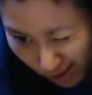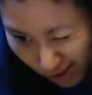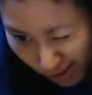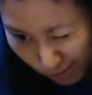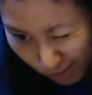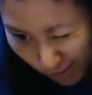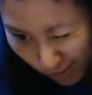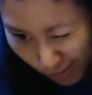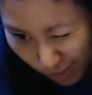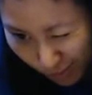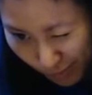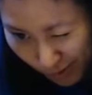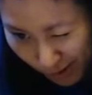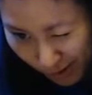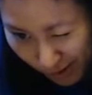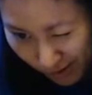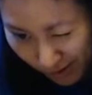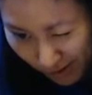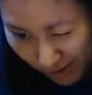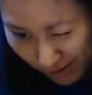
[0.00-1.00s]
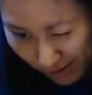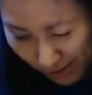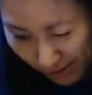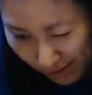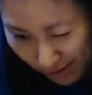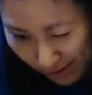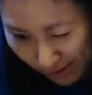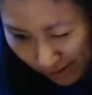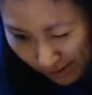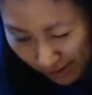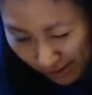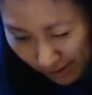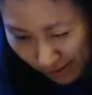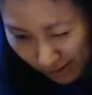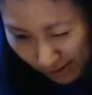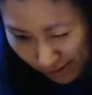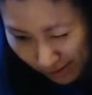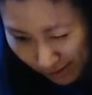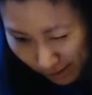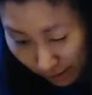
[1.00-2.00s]
the movie.
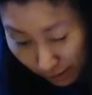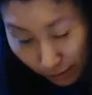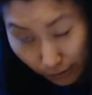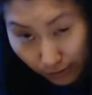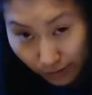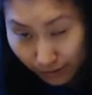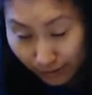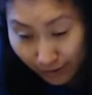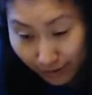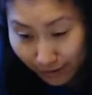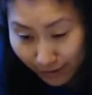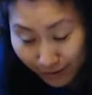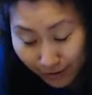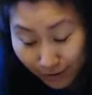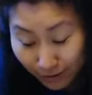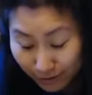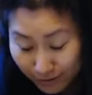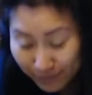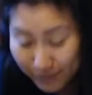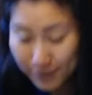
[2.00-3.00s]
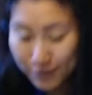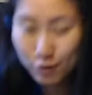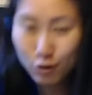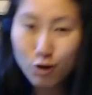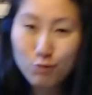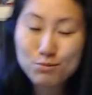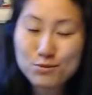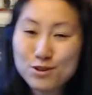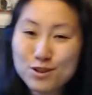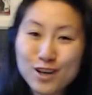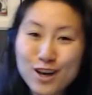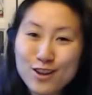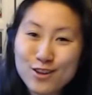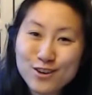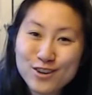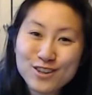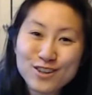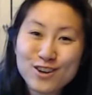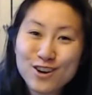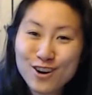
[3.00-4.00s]
Again, they didn't show up together in
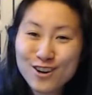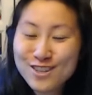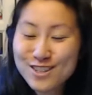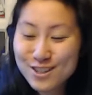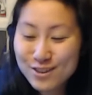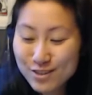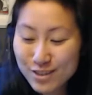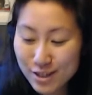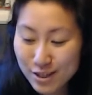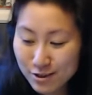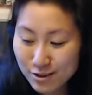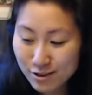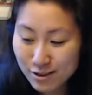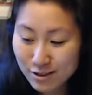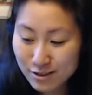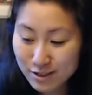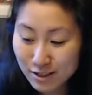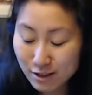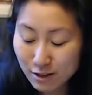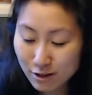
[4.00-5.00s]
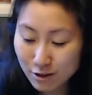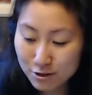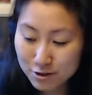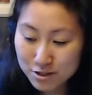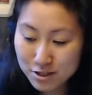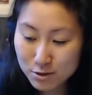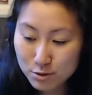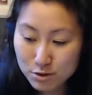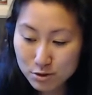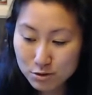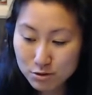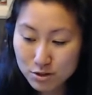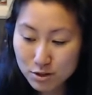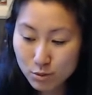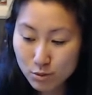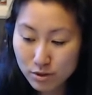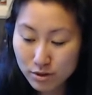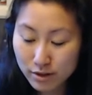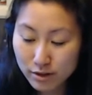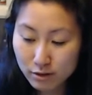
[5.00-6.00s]
the cartoon either. Like, RC was usually
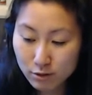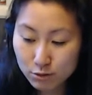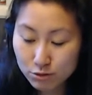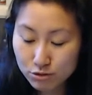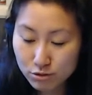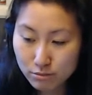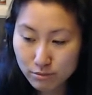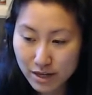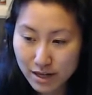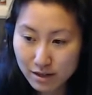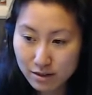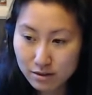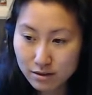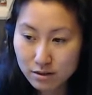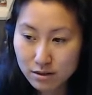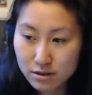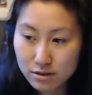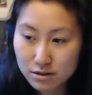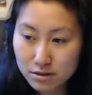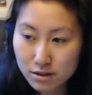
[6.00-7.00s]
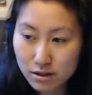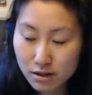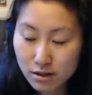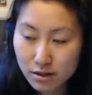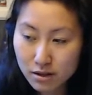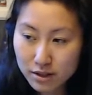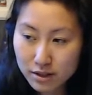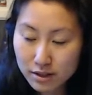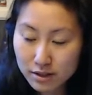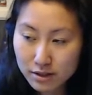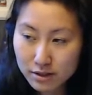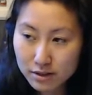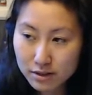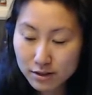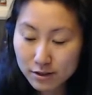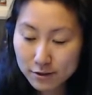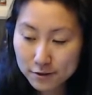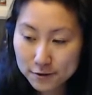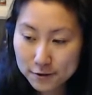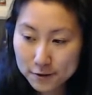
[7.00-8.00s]
with, like, Ultra Magnus,
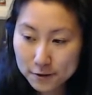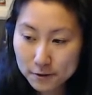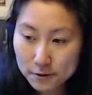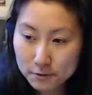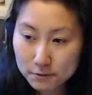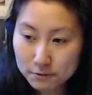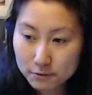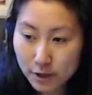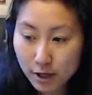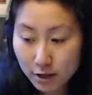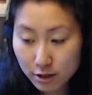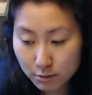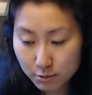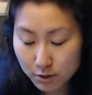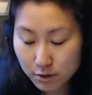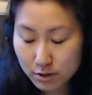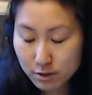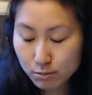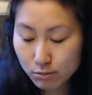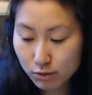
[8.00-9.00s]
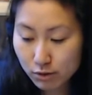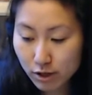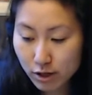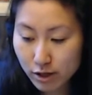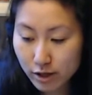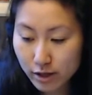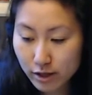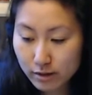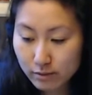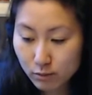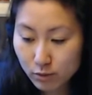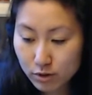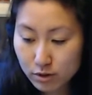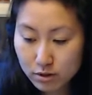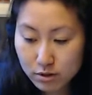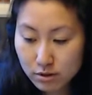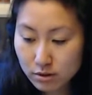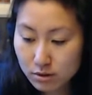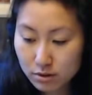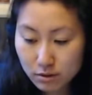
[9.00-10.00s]
Rodimus Prime, which
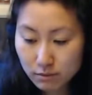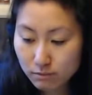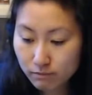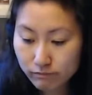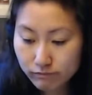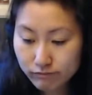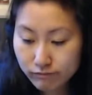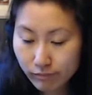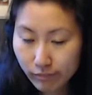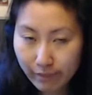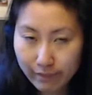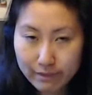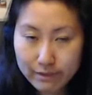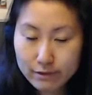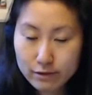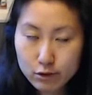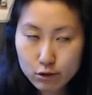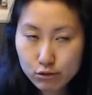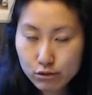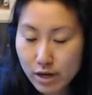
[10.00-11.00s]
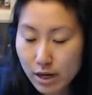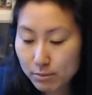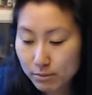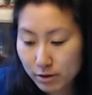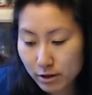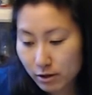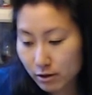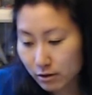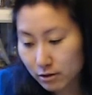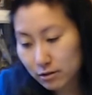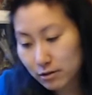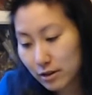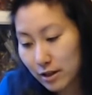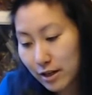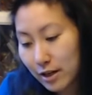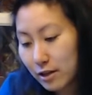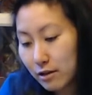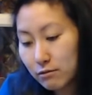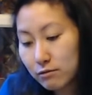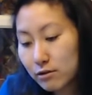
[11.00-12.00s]
is a crap character. I
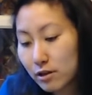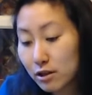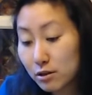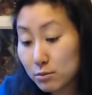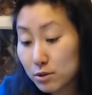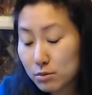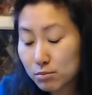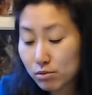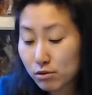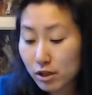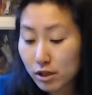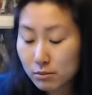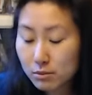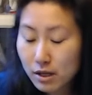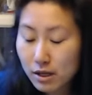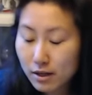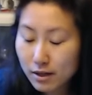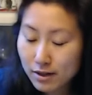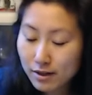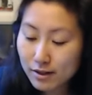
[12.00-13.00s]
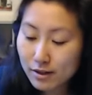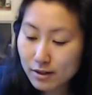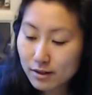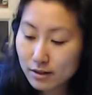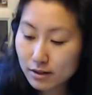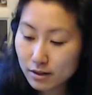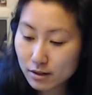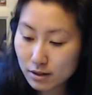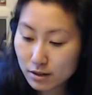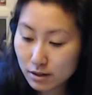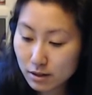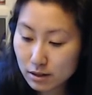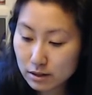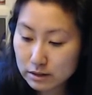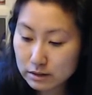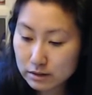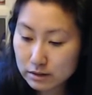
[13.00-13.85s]
hate Rodimus Prime. And